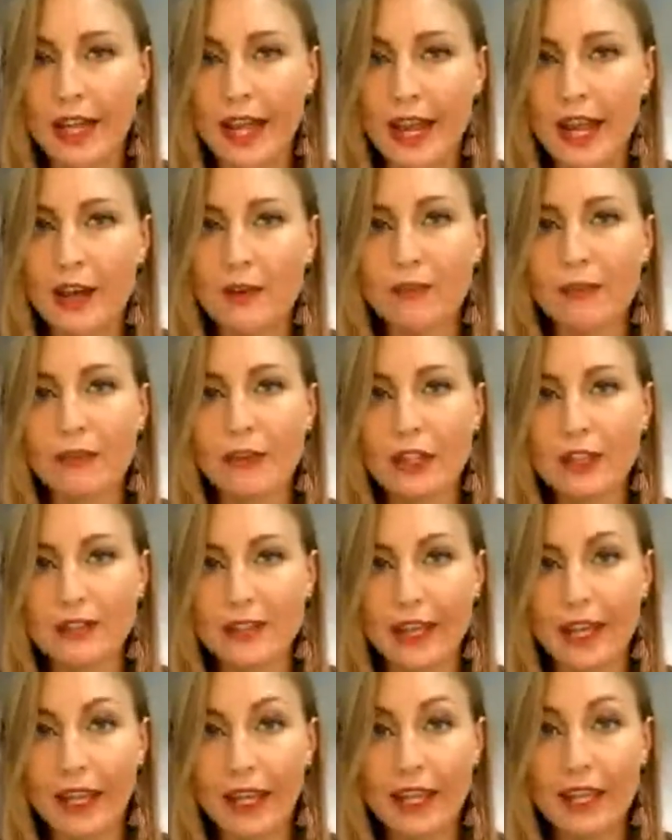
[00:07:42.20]
every
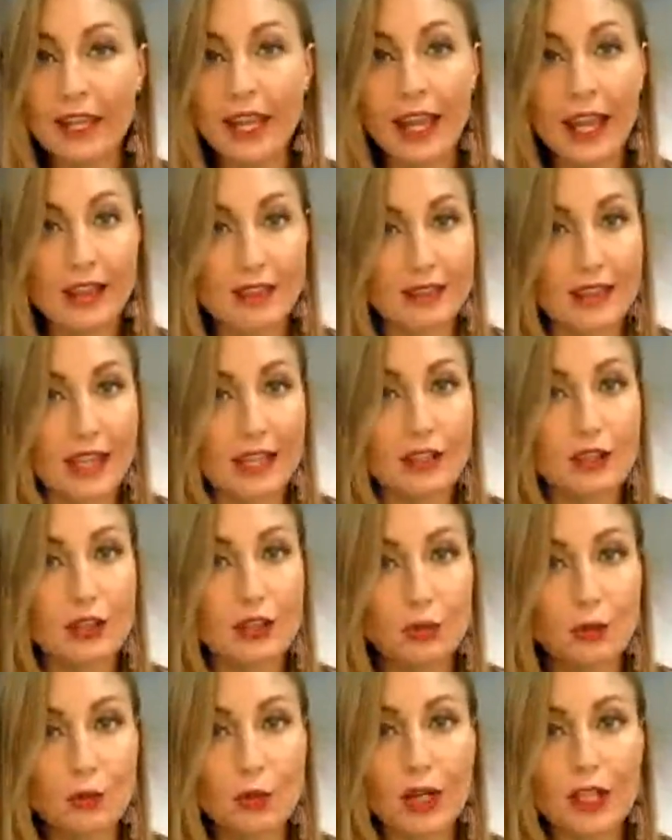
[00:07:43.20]
day, and then
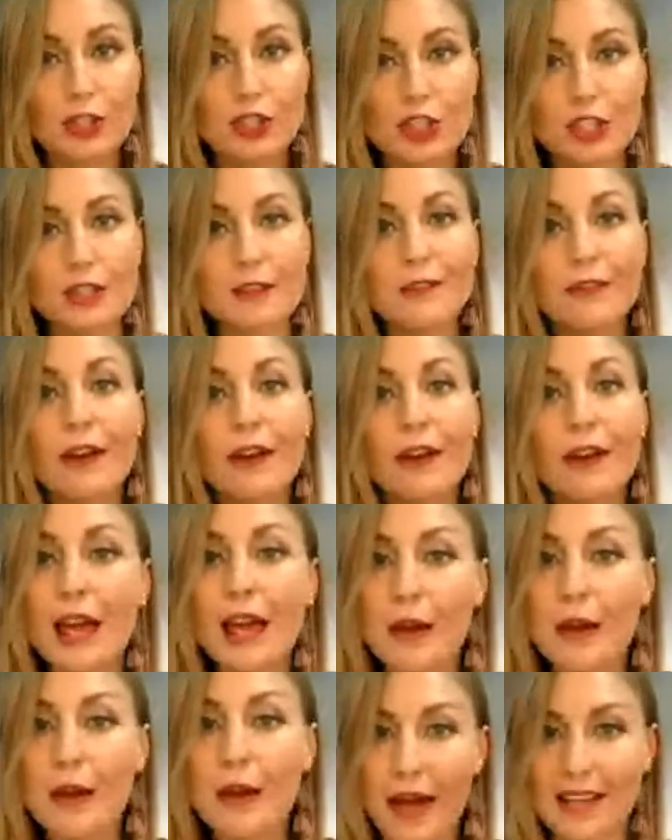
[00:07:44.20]
you achieve
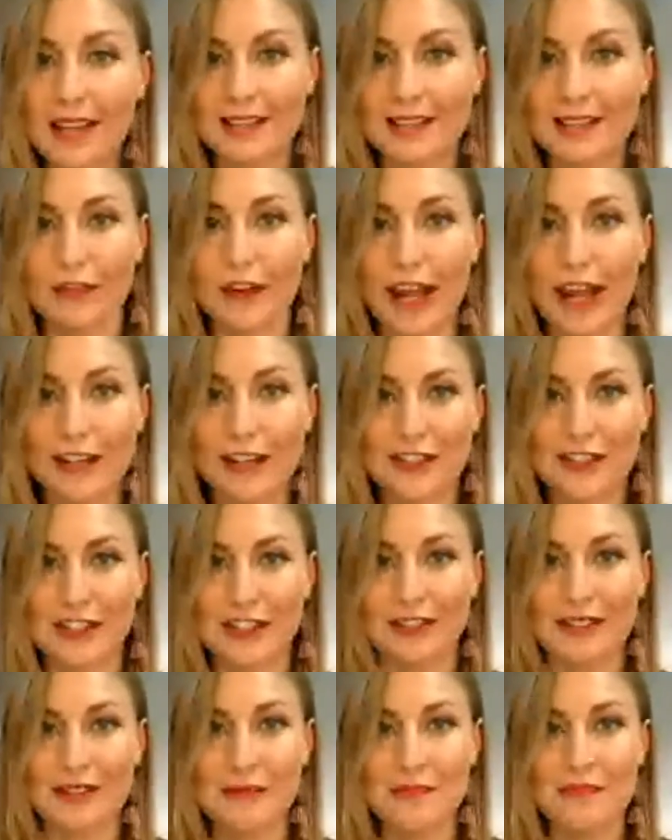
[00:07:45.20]
massive action.
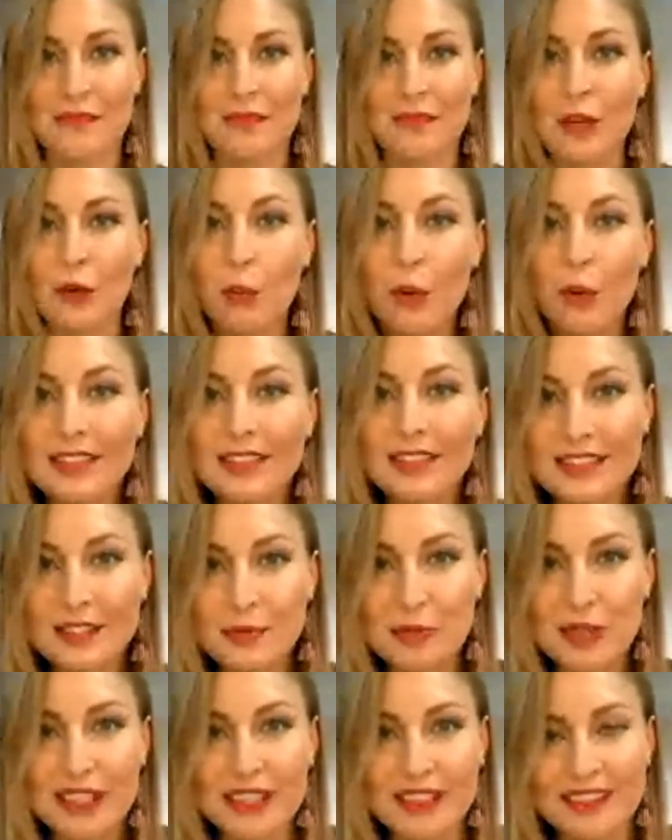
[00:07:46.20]
What does
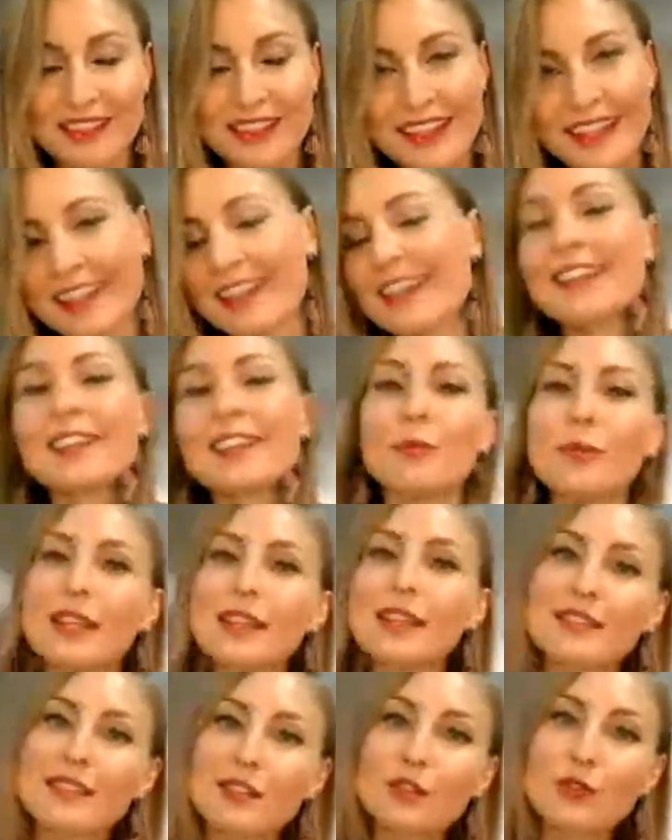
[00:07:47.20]
it mean? It
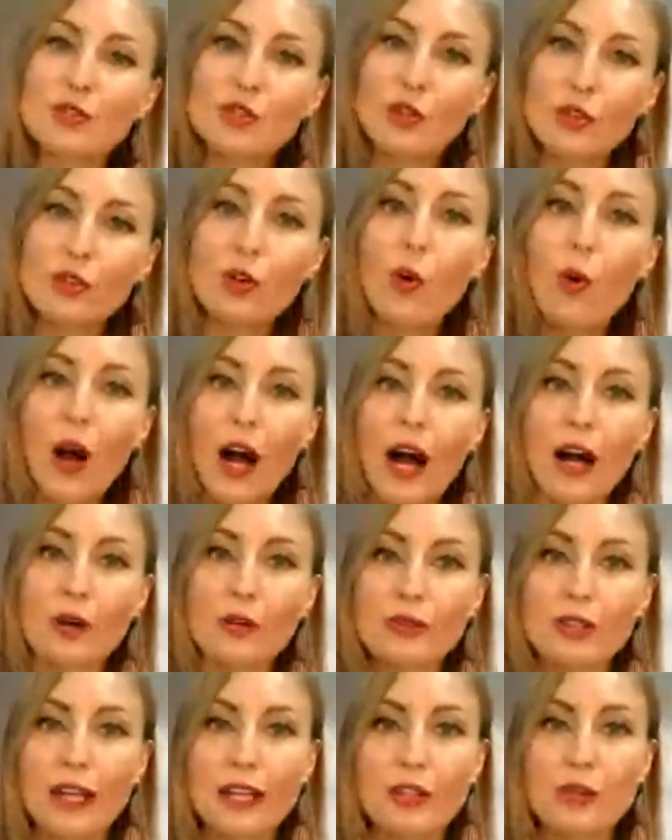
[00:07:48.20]
means that you don't go
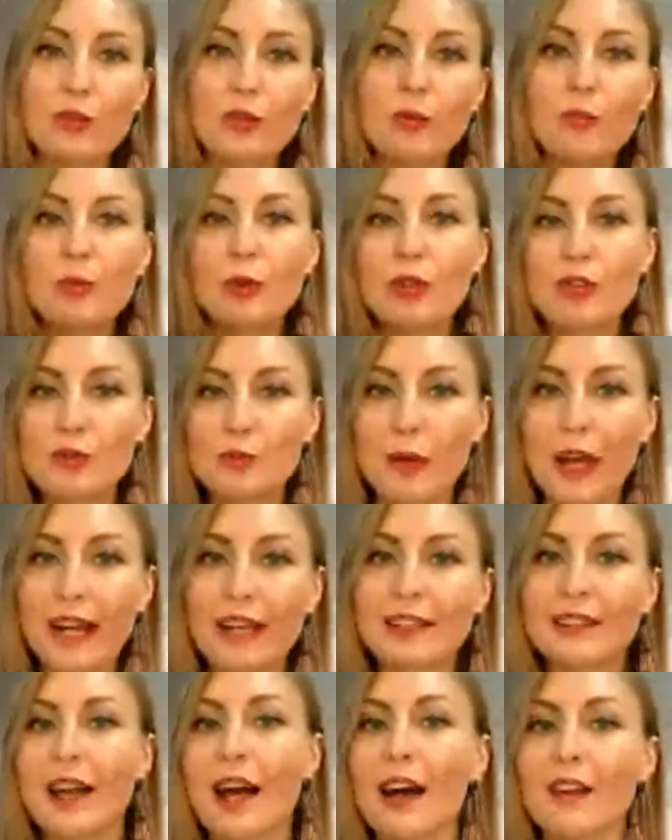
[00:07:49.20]
out and you
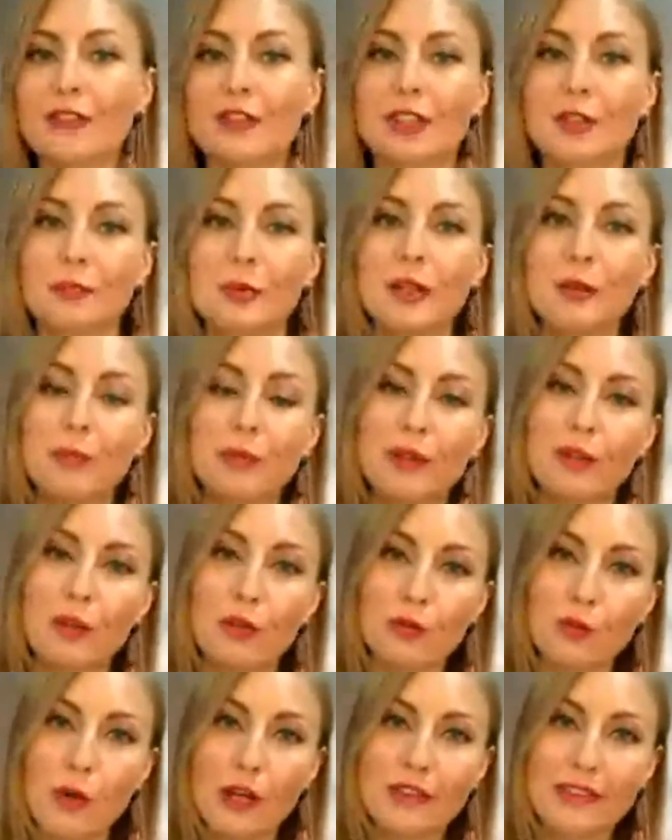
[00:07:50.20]
prospect 100 people
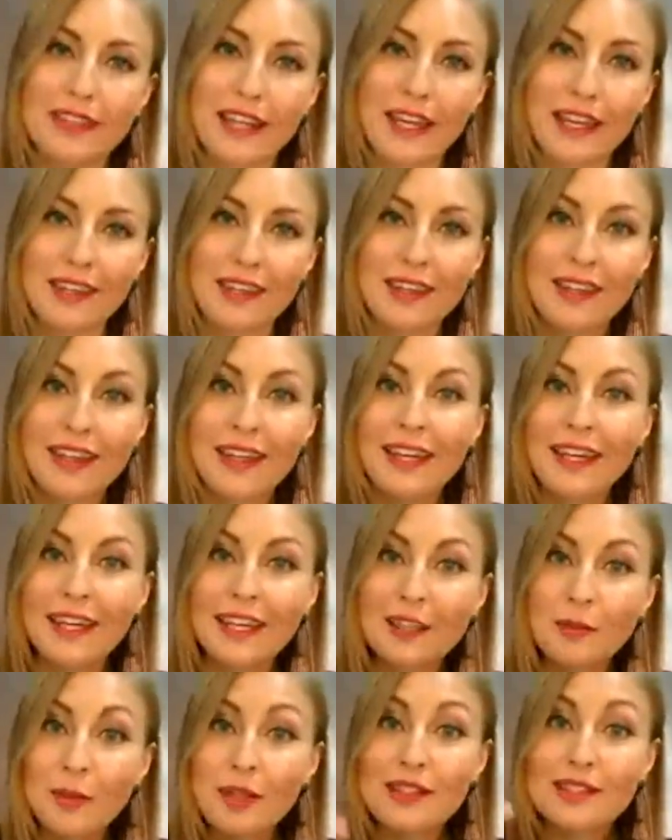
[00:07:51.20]
on one day.
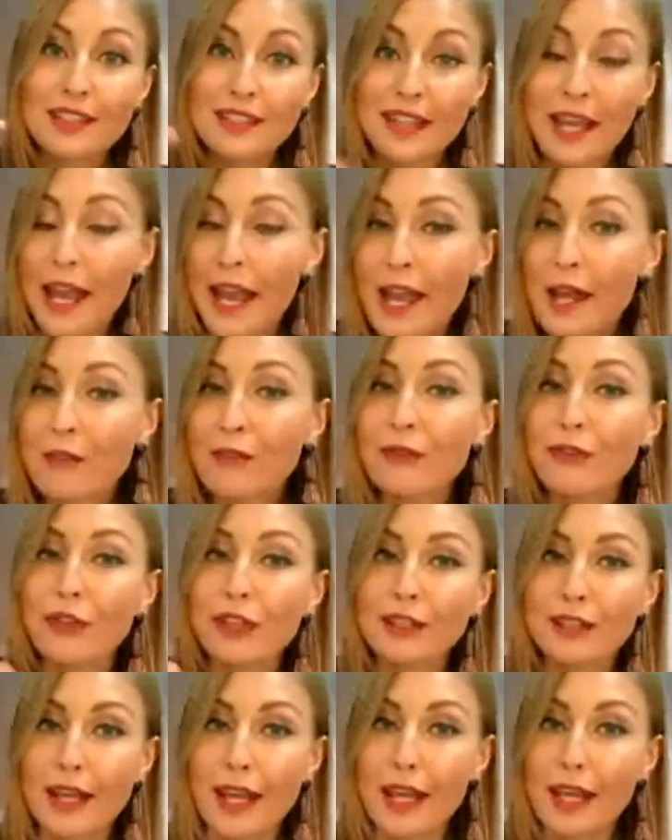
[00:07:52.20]
It means that
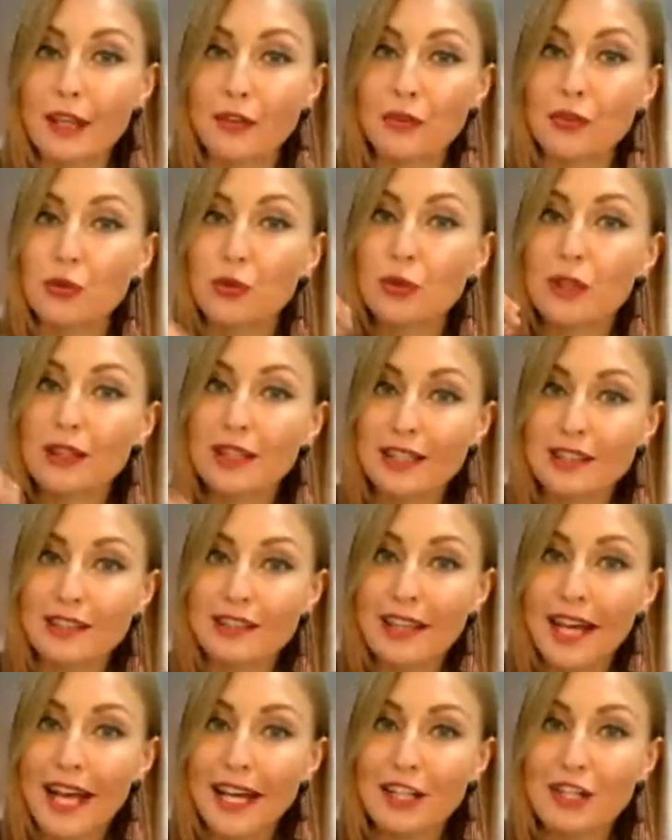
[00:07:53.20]
every day you do a
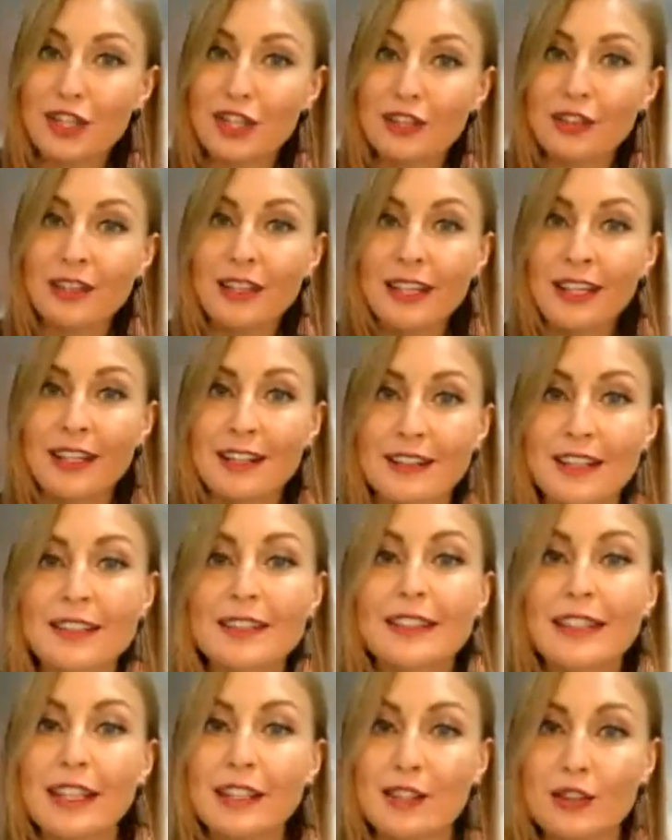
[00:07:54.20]
little action that
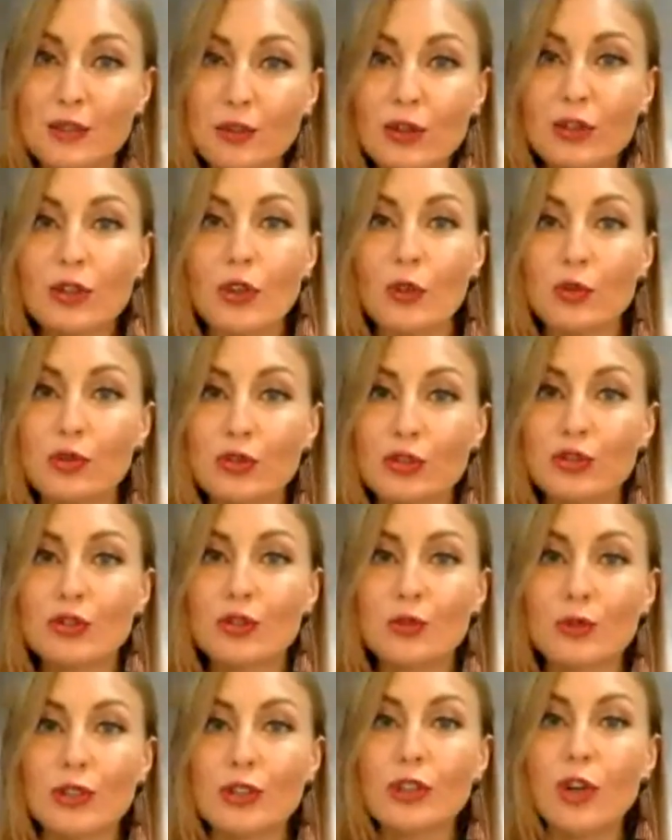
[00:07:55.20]
gets you closer to
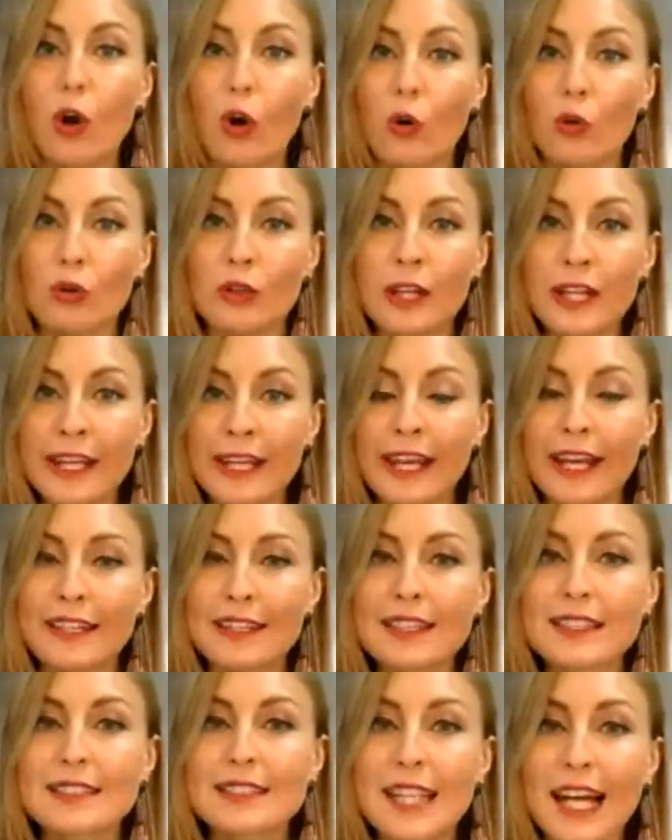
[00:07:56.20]
the goal. And
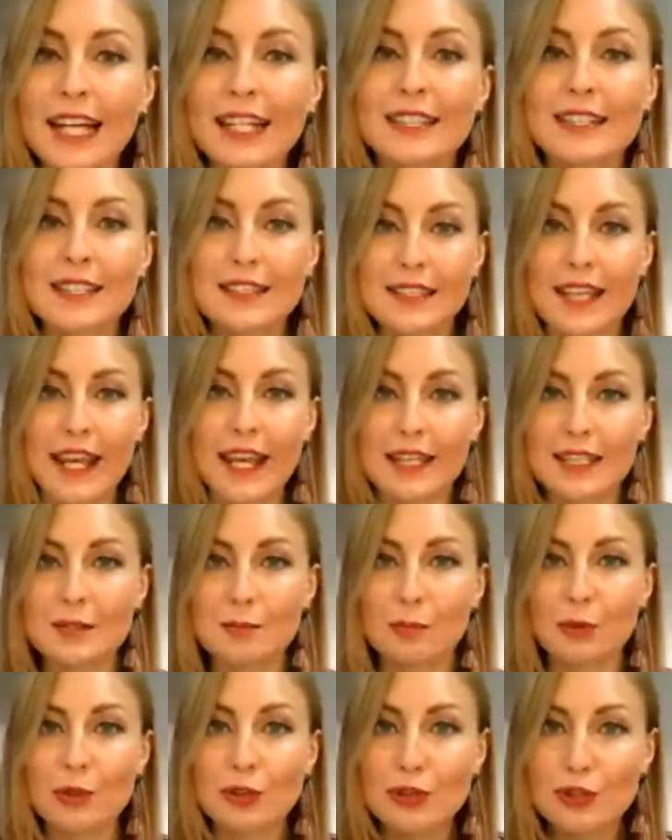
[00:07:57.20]
this 90 days
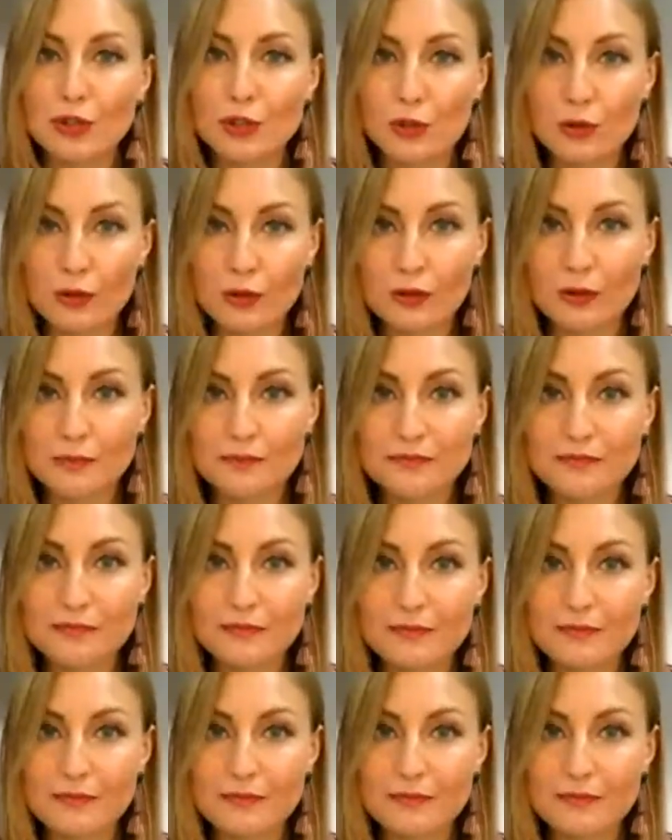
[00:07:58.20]
puts you